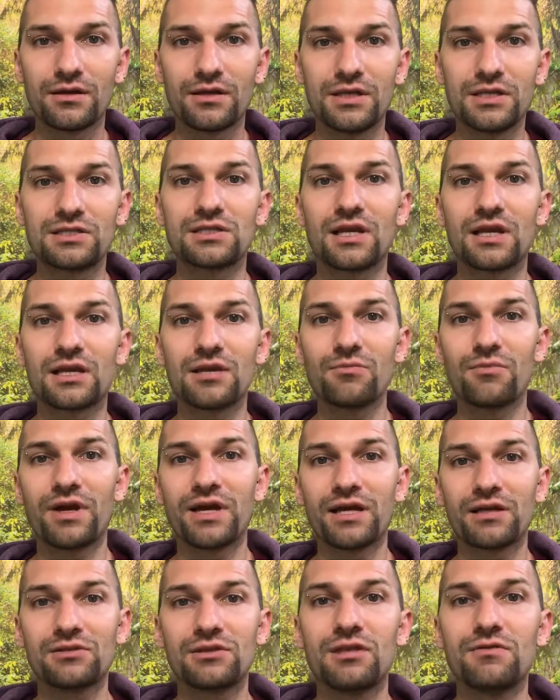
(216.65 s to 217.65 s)
It's tracking
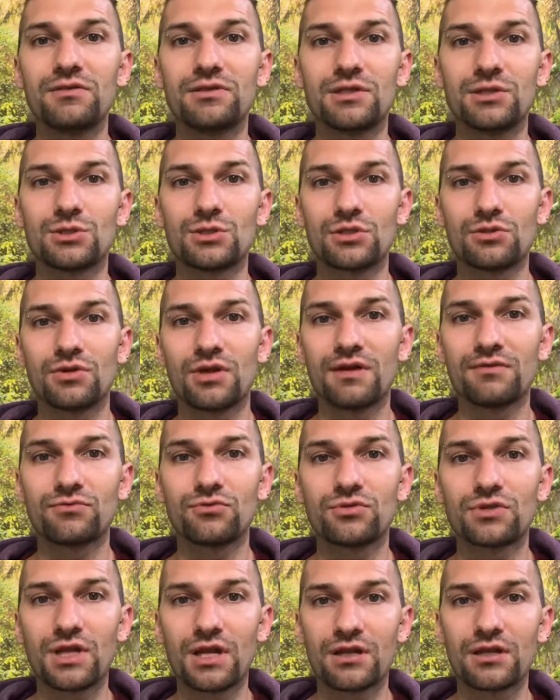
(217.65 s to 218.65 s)
my activities, so I don't have
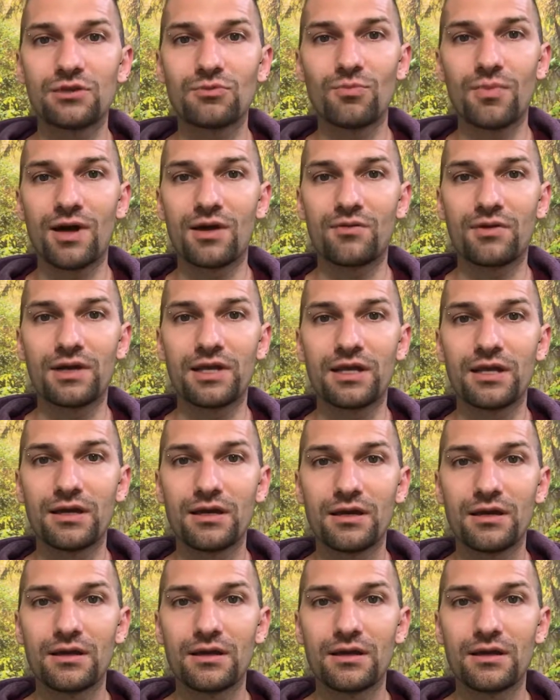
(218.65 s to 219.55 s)
to track it manually.